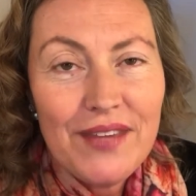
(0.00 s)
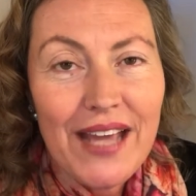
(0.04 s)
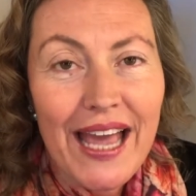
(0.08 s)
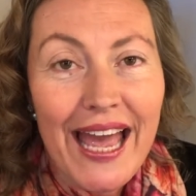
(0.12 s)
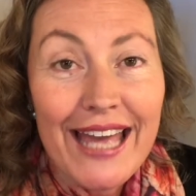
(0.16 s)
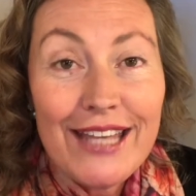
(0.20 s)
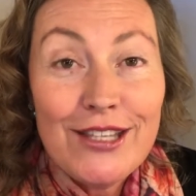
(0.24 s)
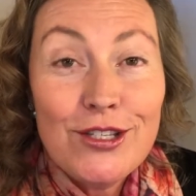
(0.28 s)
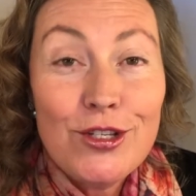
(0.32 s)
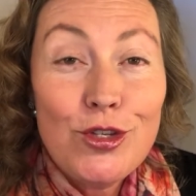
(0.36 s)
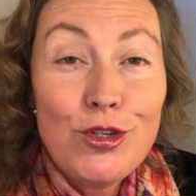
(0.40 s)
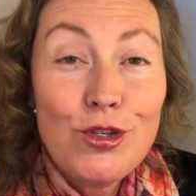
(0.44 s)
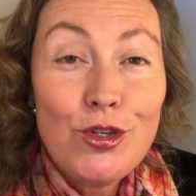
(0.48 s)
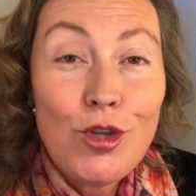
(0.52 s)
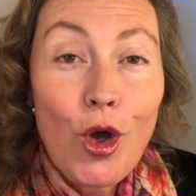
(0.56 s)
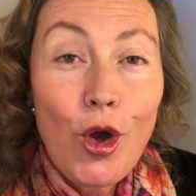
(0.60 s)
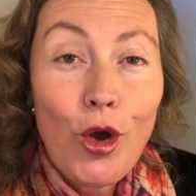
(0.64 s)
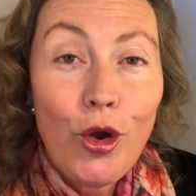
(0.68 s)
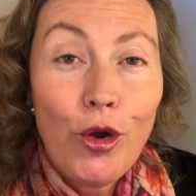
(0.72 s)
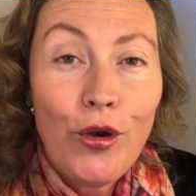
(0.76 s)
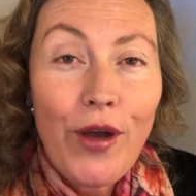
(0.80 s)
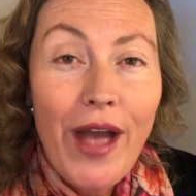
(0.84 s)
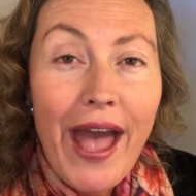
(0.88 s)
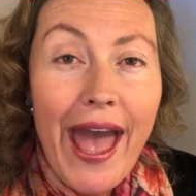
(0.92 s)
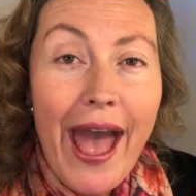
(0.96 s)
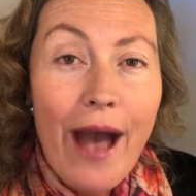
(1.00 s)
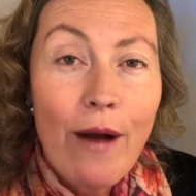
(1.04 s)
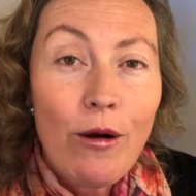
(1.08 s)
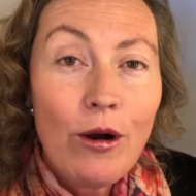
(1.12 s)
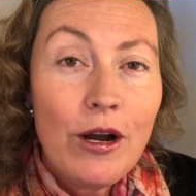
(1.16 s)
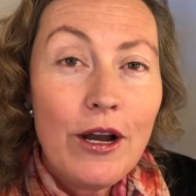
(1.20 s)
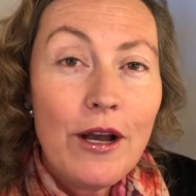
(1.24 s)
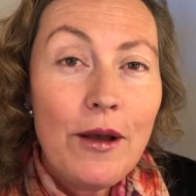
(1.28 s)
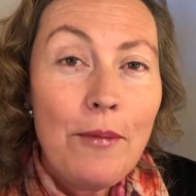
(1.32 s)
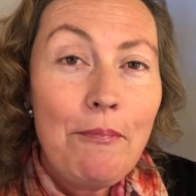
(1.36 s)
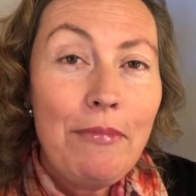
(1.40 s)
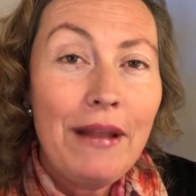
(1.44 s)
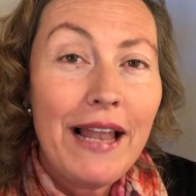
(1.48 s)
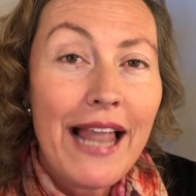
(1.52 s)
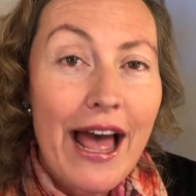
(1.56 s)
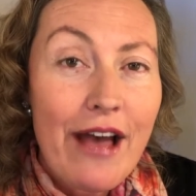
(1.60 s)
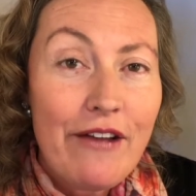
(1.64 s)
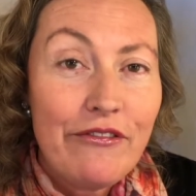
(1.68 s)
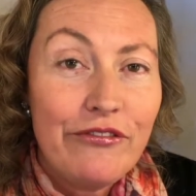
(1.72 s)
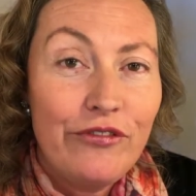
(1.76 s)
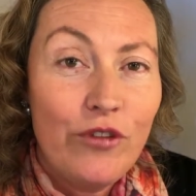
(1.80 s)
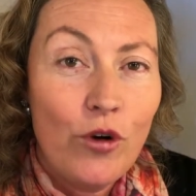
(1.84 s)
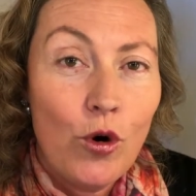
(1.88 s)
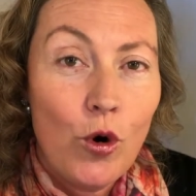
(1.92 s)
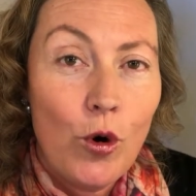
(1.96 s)
And so our
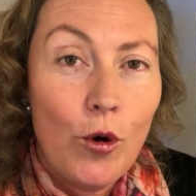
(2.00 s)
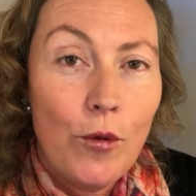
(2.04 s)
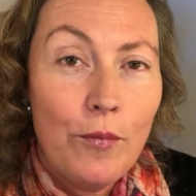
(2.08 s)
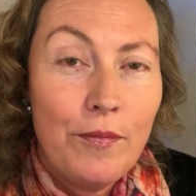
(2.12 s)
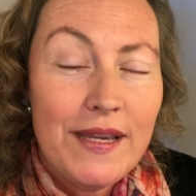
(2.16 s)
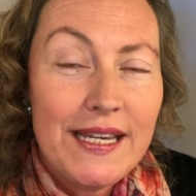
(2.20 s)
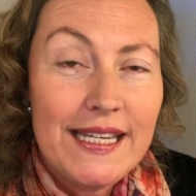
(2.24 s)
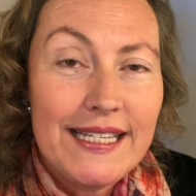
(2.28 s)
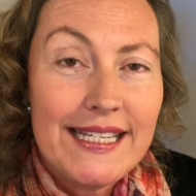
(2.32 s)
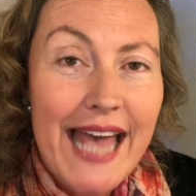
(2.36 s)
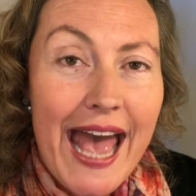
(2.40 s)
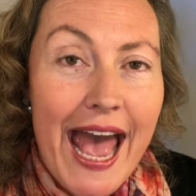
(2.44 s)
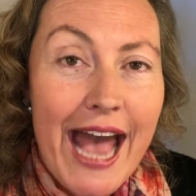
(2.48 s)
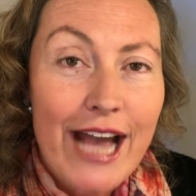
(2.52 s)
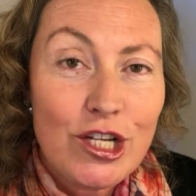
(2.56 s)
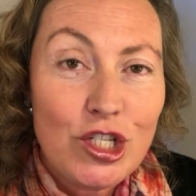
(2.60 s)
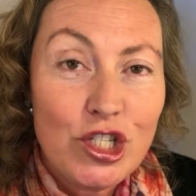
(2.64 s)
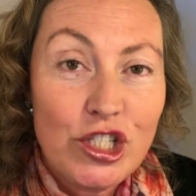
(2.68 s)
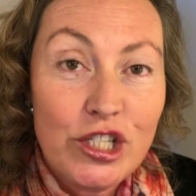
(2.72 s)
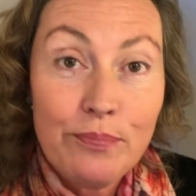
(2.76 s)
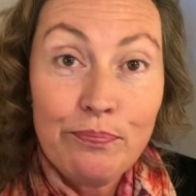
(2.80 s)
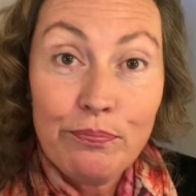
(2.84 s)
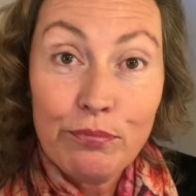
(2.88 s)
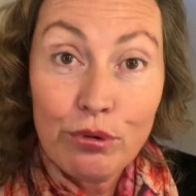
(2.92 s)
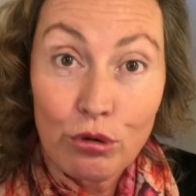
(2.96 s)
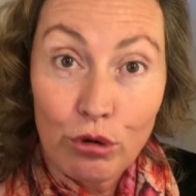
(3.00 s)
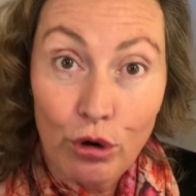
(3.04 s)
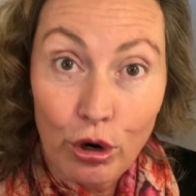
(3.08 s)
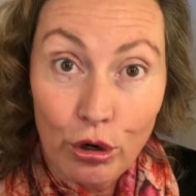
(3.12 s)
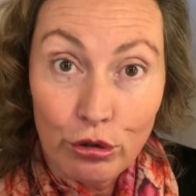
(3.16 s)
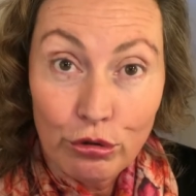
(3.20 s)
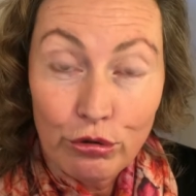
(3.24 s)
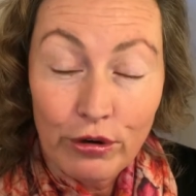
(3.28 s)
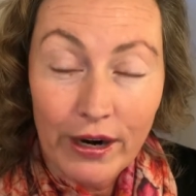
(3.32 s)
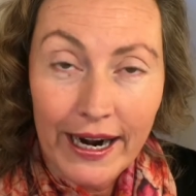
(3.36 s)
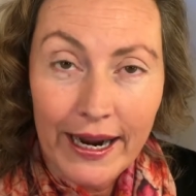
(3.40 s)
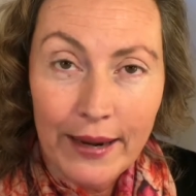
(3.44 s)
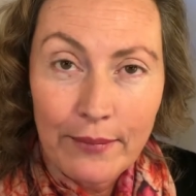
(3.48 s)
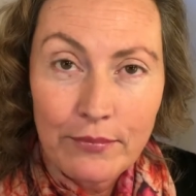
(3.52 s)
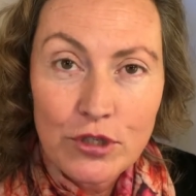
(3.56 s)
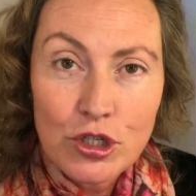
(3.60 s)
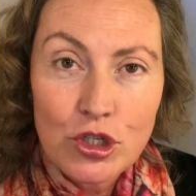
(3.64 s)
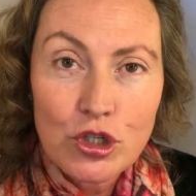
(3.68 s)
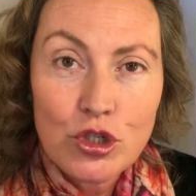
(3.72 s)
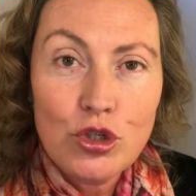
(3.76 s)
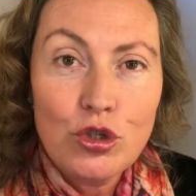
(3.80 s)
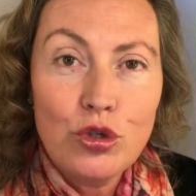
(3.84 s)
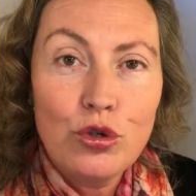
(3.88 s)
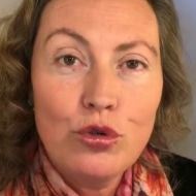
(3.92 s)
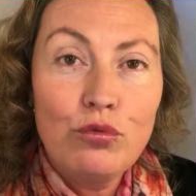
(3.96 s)
platform is actually programmed
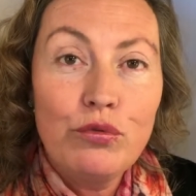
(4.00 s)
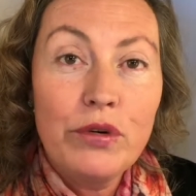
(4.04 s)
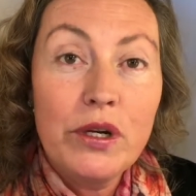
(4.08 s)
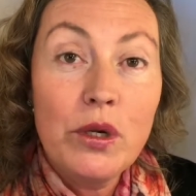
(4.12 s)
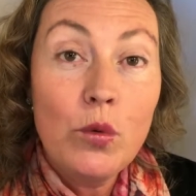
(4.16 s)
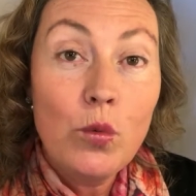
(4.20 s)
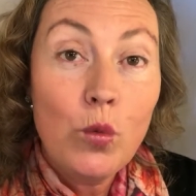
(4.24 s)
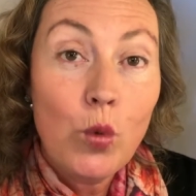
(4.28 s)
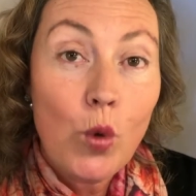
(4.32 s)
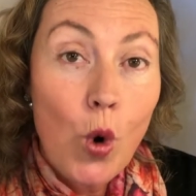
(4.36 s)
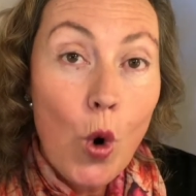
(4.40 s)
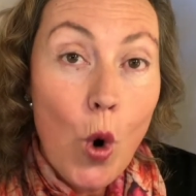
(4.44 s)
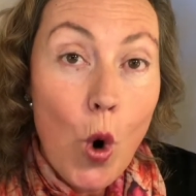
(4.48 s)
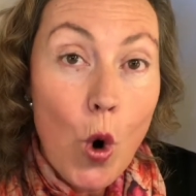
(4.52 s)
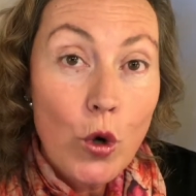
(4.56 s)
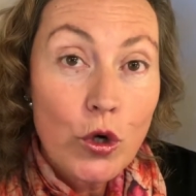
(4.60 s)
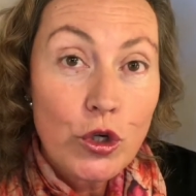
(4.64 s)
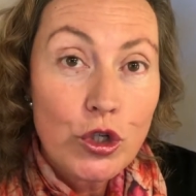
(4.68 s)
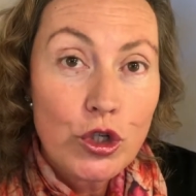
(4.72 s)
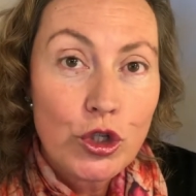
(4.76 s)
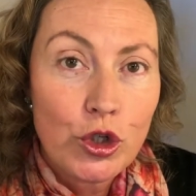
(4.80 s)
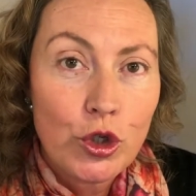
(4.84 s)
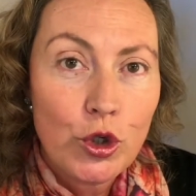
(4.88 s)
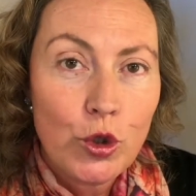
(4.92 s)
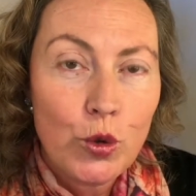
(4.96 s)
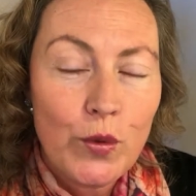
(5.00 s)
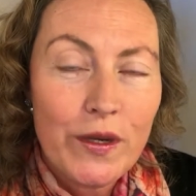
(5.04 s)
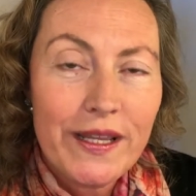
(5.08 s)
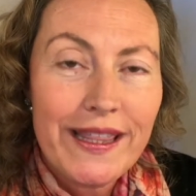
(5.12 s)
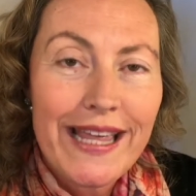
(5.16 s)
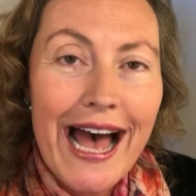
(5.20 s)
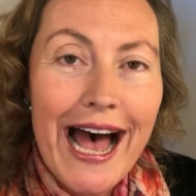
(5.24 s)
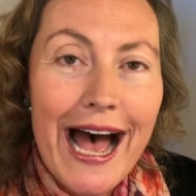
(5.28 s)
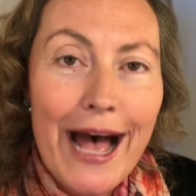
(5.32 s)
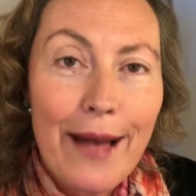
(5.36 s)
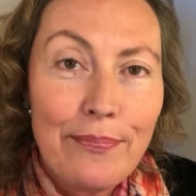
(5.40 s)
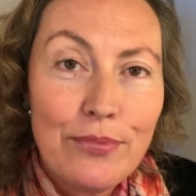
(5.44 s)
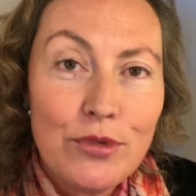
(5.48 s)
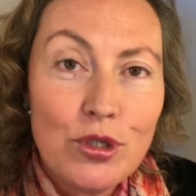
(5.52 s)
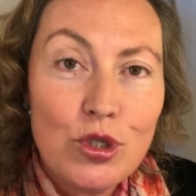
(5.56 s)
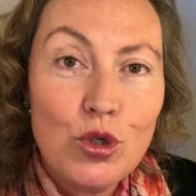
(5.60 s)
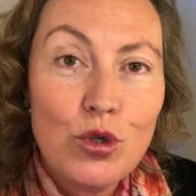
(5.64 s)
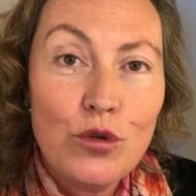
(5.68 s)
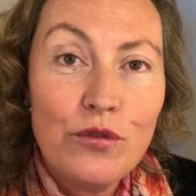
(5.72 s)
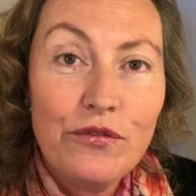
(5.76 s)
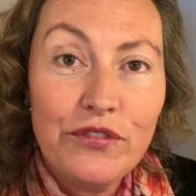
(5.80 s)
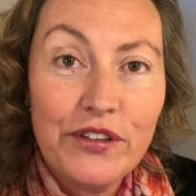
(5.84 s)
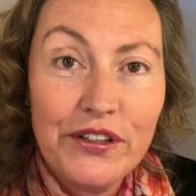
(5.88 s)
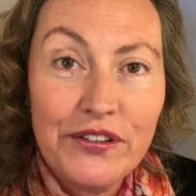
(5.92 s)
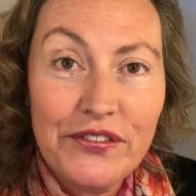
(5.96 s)
to reward you with up
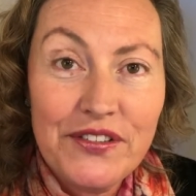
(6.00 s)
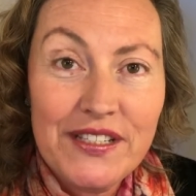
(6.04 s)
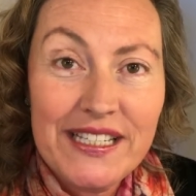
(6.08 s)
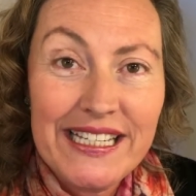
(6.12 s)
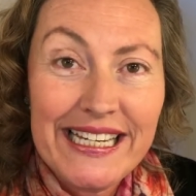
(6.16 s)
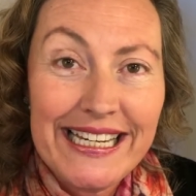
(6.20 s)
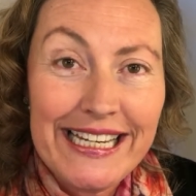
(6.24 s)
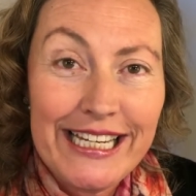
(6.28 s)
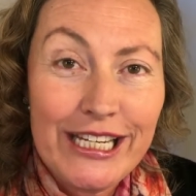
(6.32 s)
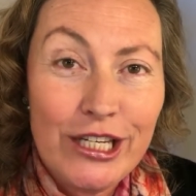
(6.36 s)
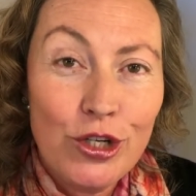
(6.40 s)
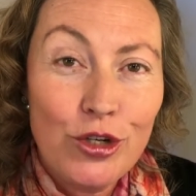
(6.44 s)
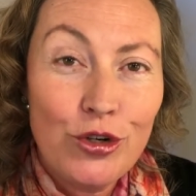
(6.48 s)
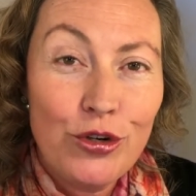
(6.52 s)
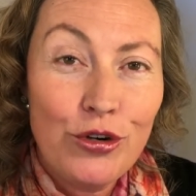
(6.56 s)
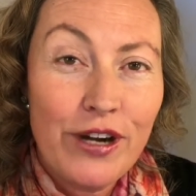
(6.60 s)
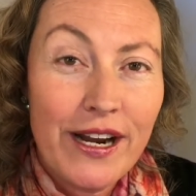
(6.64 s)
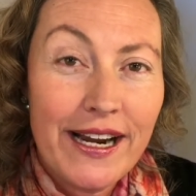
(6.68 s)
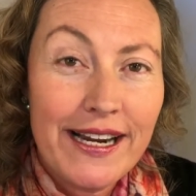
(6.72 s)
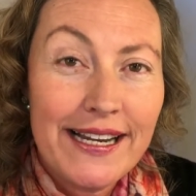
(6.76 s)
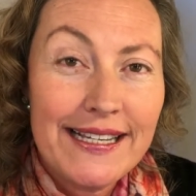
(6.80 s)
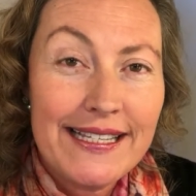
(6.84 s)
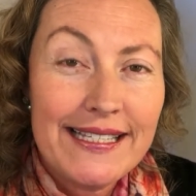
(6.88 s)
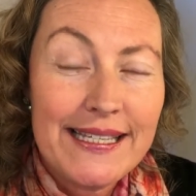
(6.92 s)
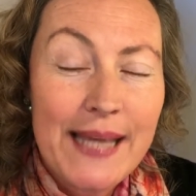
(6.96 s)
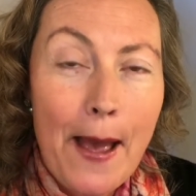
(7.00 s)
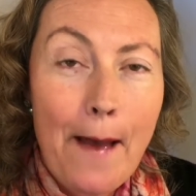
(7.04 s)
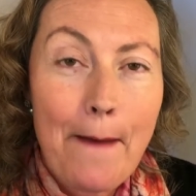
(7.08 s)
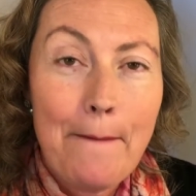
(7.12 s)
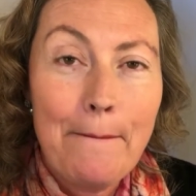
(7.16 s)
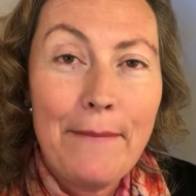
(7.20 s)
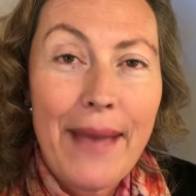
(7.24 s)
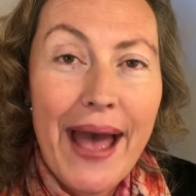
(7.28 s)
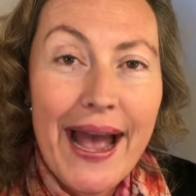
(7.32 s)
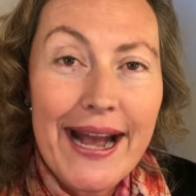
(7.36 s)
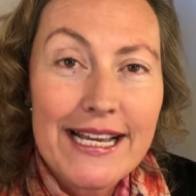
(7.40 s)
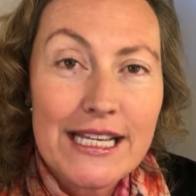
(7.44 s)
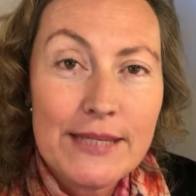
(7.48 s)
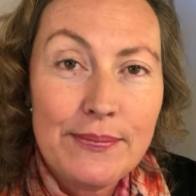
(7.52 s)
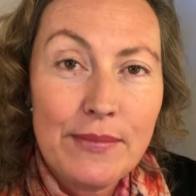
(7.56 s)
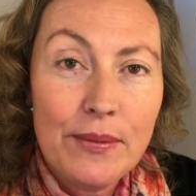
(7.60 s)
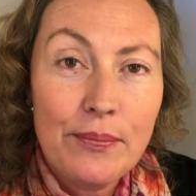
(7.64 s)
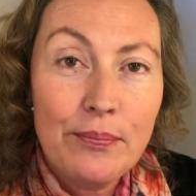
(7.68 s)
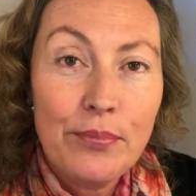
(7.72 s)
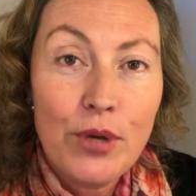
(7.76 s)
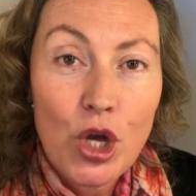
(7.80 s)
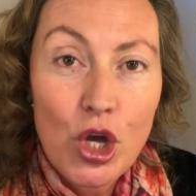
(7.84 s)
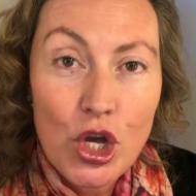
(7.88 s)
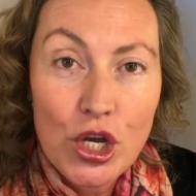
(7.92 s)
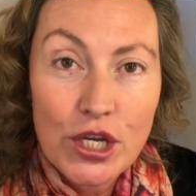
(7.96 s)
to 15 credits maximum
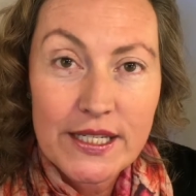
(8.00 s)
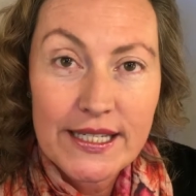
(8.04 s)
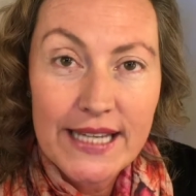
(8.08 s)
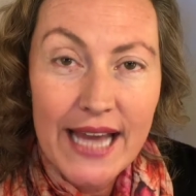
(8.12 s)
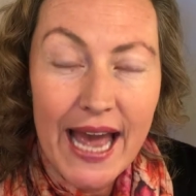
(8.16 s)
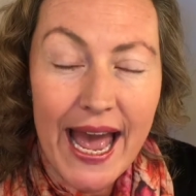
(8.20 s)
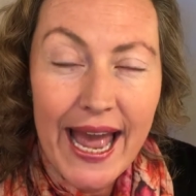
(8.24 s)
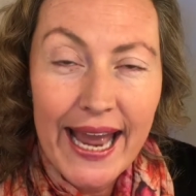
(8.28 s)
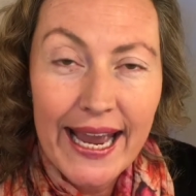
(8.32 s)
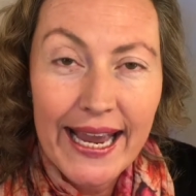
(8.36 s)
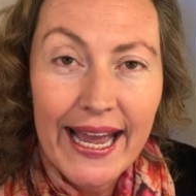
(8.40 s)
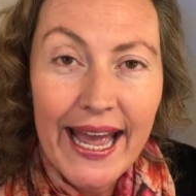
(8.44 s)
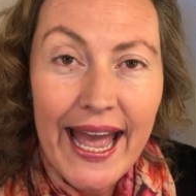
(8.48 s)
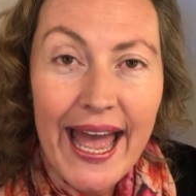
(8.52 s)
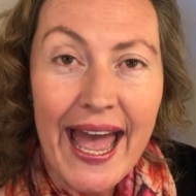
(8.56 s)
per day.